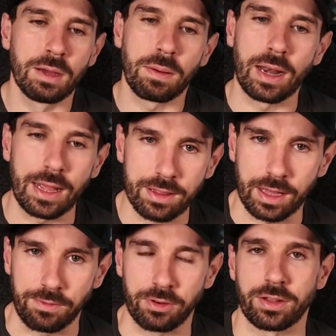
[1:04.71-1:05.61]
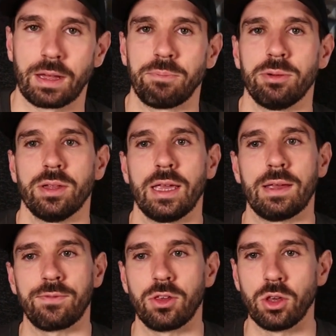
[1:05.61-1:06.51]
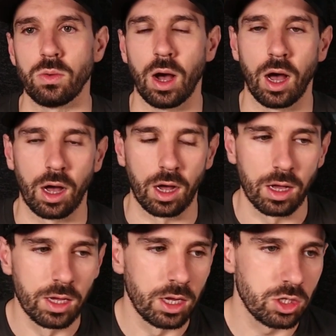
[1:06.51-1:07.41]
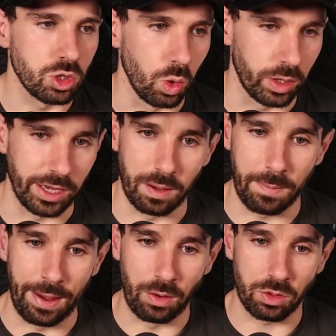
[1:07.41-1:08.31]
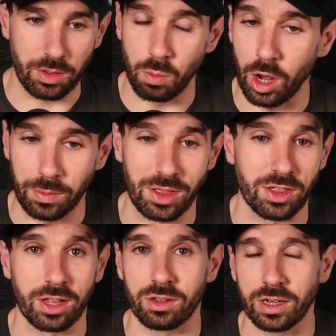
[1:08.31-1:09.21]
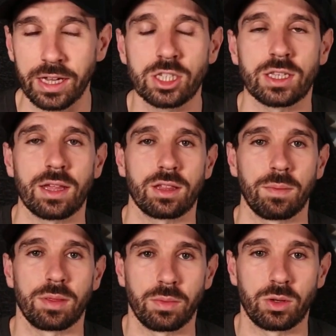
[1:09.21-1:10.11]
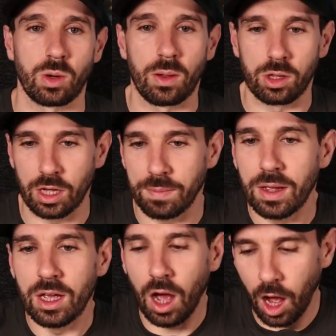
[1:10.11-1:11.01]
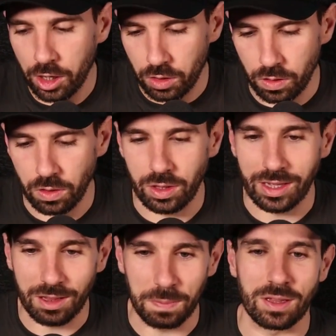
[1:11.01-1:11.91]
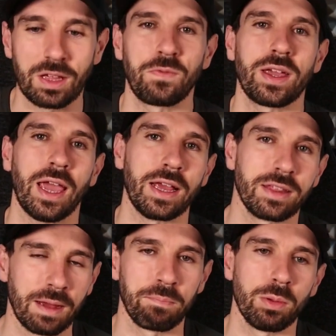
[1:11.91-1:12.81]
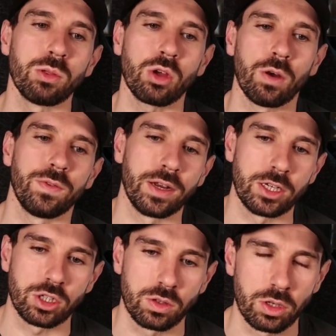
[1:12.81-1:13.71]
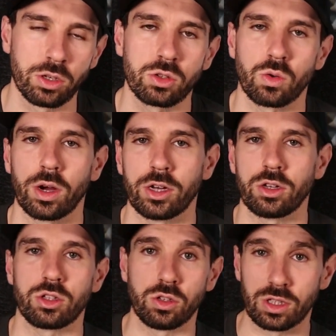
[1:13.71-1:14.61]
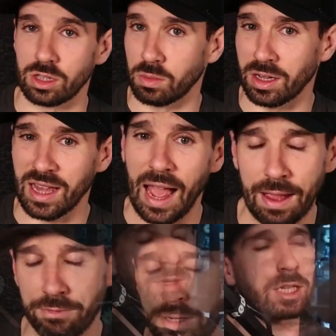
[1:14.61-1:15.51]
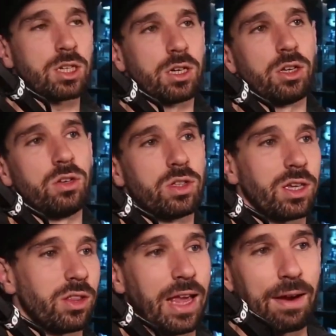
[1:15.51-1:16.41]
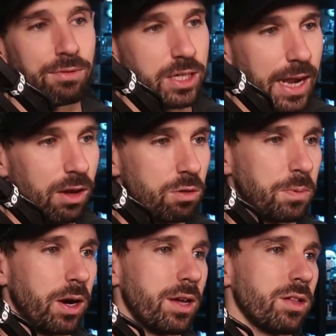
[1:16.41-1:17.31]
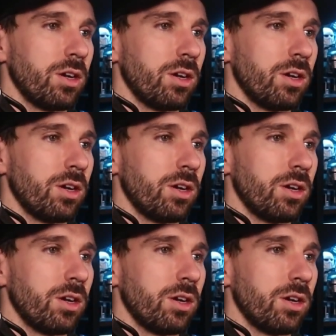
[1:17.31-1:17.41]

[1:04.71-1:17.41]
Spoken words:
But let's say, for example, if you are talking about working with a certain niche, that's the type of thing we talk about all the time. Are you using specific examples of the niche you use, or are you just using the words average? Are you using the average house price?